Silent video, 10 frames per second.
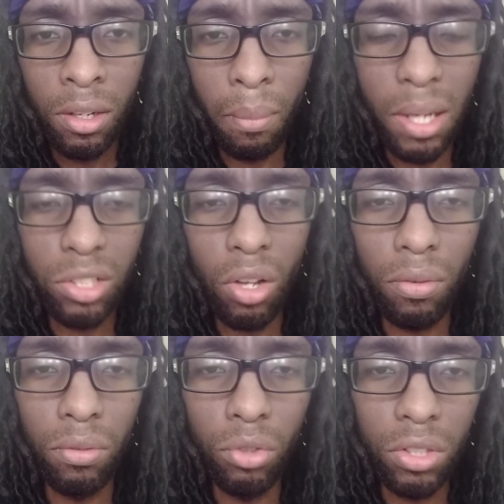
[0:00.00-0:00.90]
based off
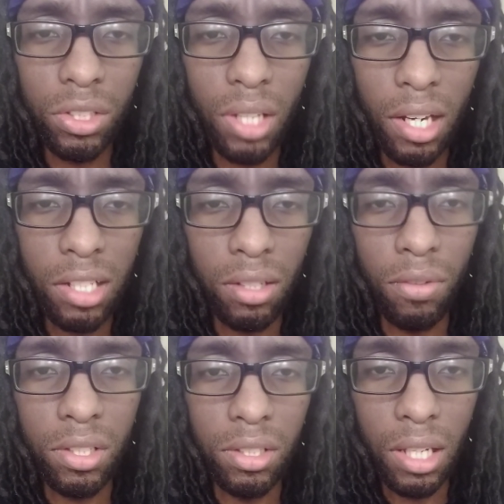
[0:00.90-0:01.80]
of your status, if
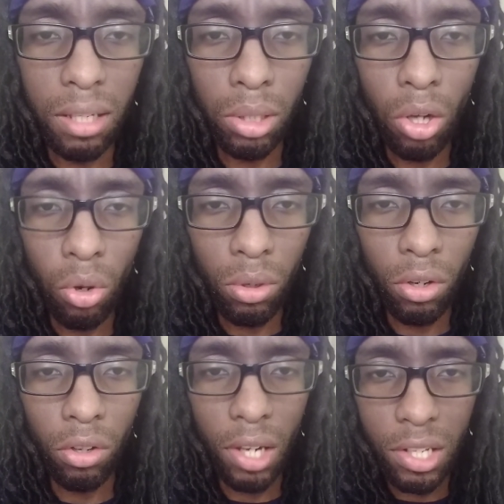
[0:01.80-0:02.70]
it's deemed
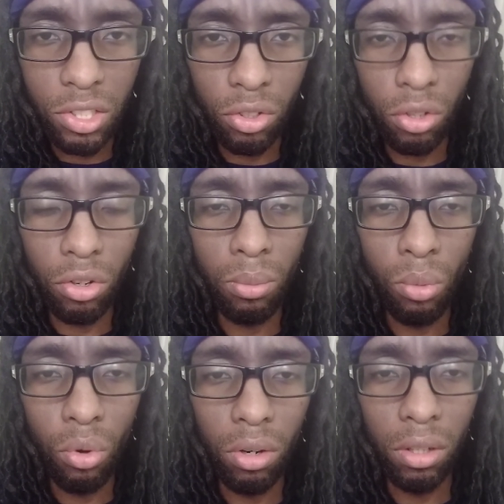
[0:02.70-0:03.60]
lower or lesser or
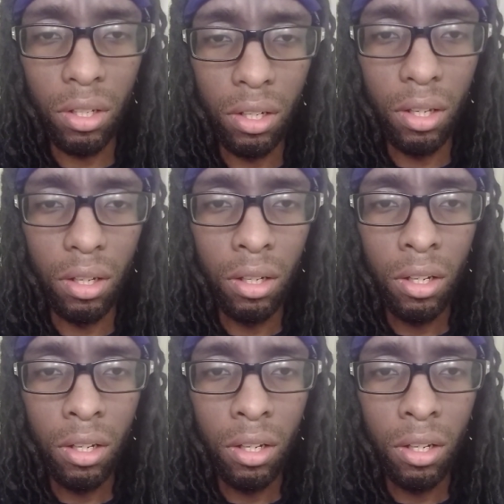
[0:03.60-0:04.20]
more in it,